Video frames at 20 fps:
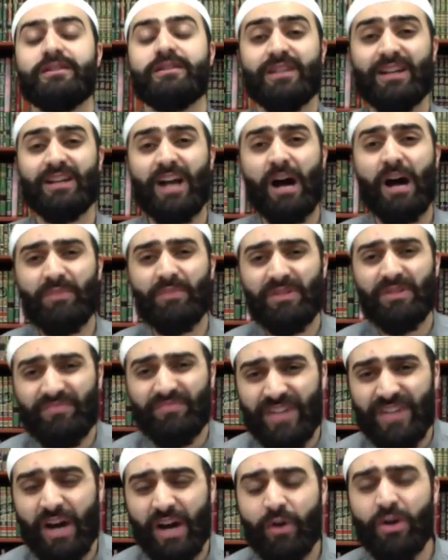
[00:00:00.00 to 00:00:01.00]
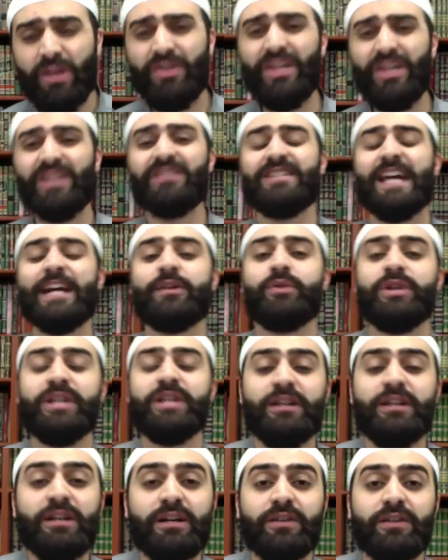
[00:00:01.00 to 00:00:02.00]
to come and doubt in the
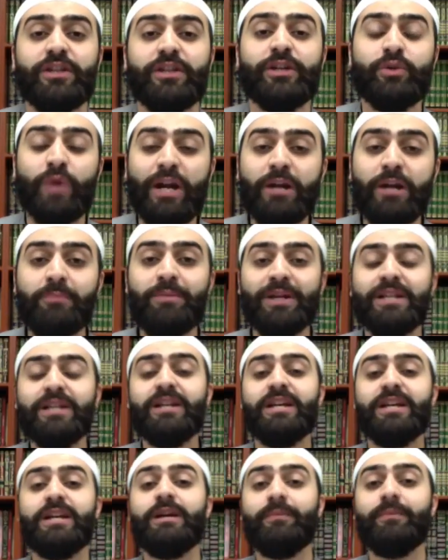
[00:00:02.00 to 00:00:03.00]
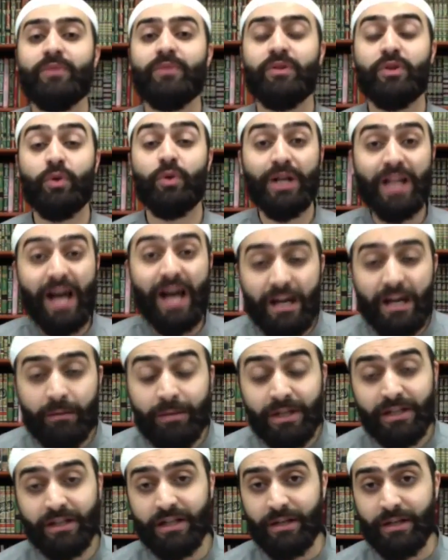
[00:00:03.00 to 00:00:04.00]
integrity, the credibility, the
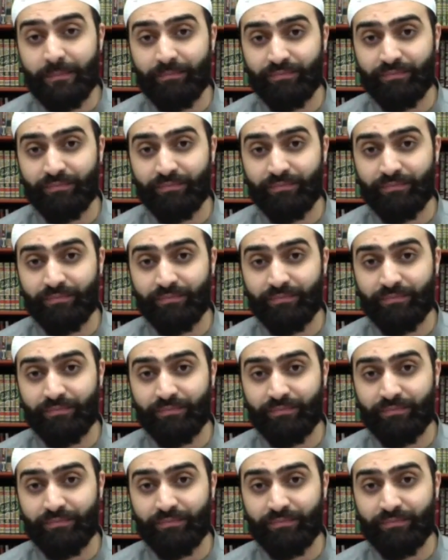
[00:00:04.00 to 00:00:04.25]
reliability